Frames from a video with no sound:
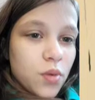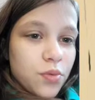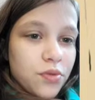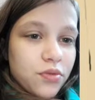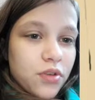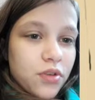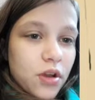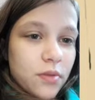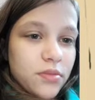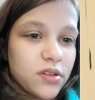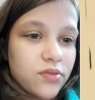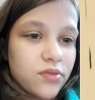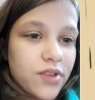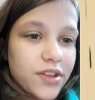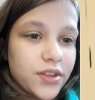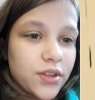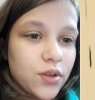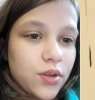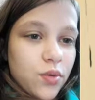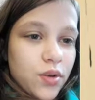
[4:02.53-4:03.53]
will come to
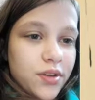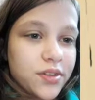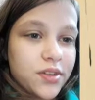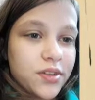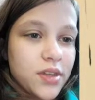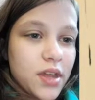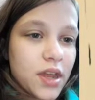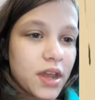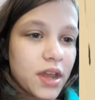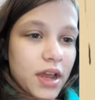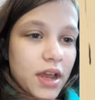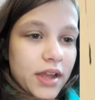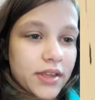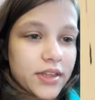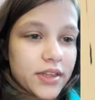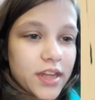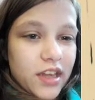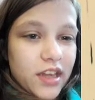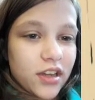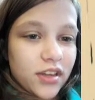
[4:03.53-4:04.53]
rescue us
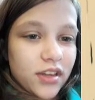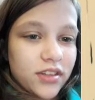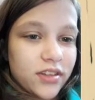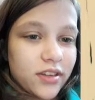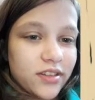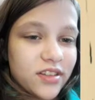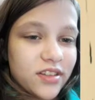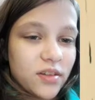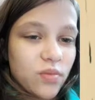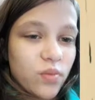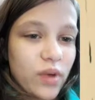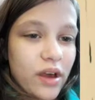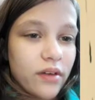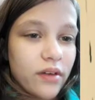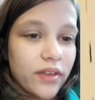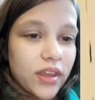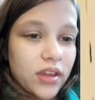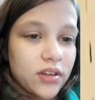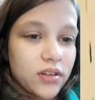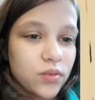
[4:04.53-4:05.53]
and take us to some
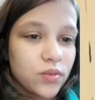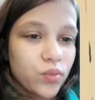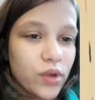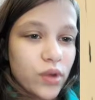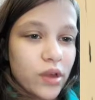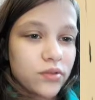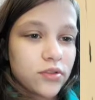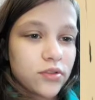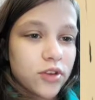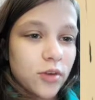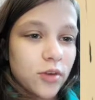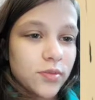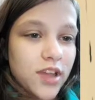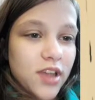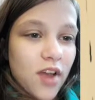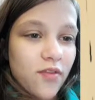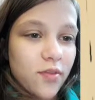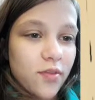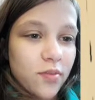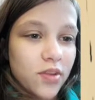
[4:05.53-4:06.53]
well-hidden, well-stocked
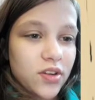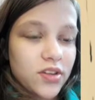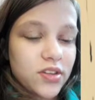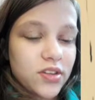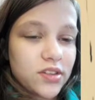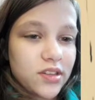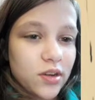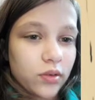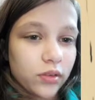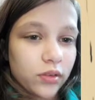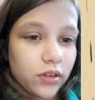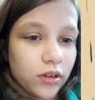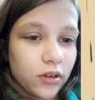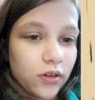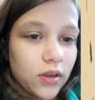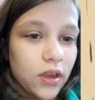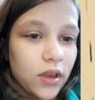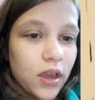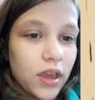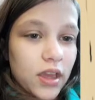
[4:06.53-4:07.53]
government shelter.
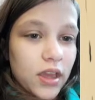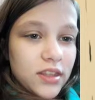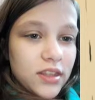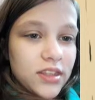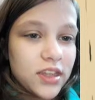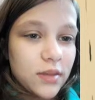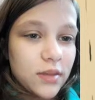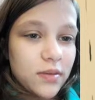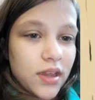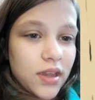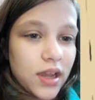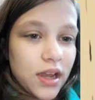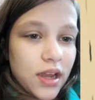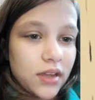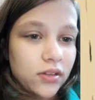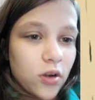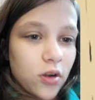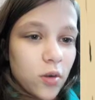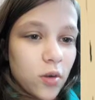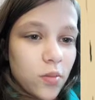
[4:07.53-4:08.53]
Timmy
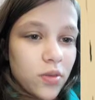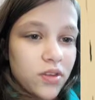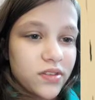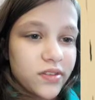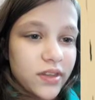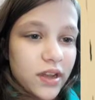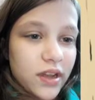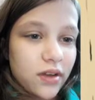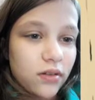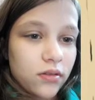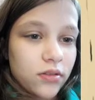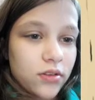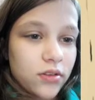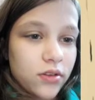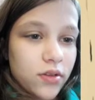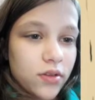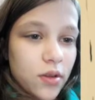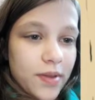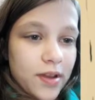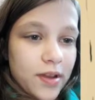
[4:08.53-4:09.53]
had comments out
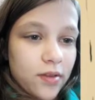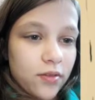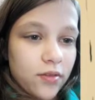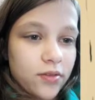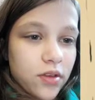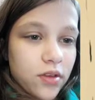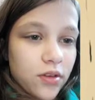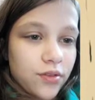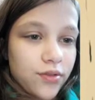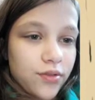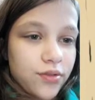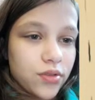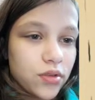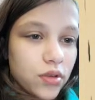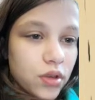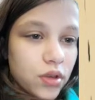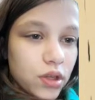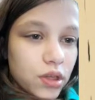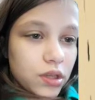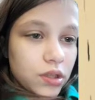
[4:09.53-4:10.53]
about those,
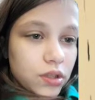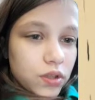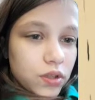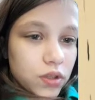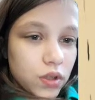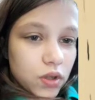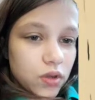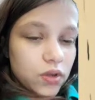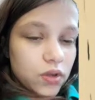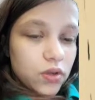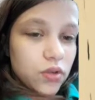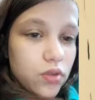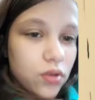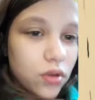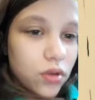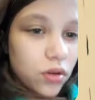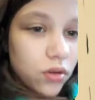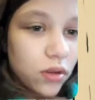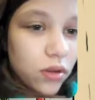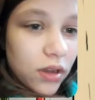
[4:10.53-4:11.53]
so you
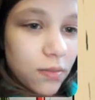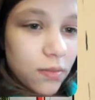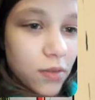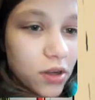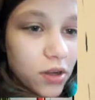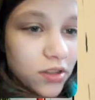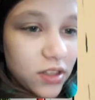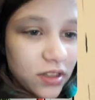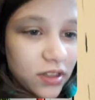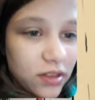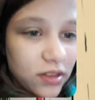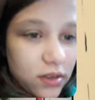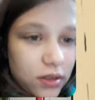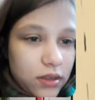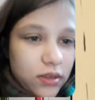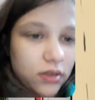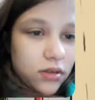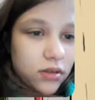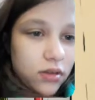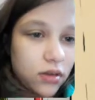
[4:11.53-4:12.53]
know they must
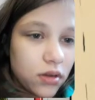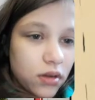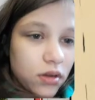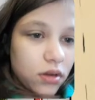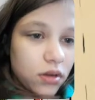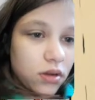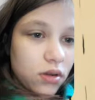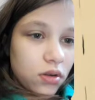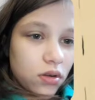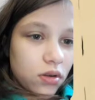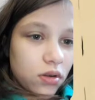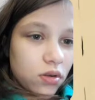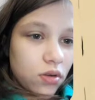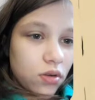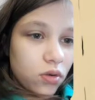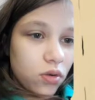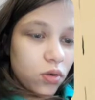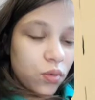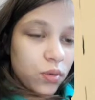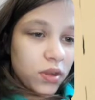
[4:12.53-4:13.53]
exist.
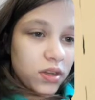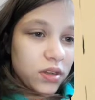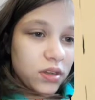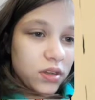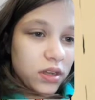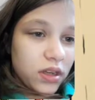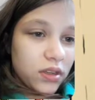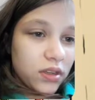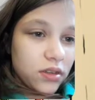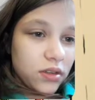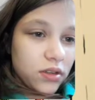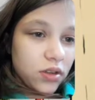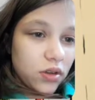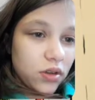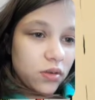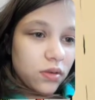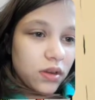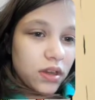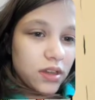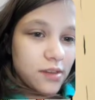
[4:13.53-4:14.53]
All we need to
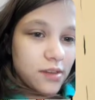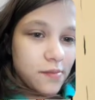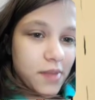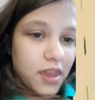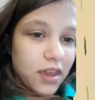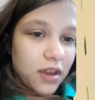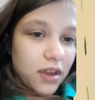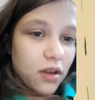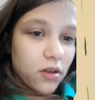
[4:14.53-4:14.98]
do is make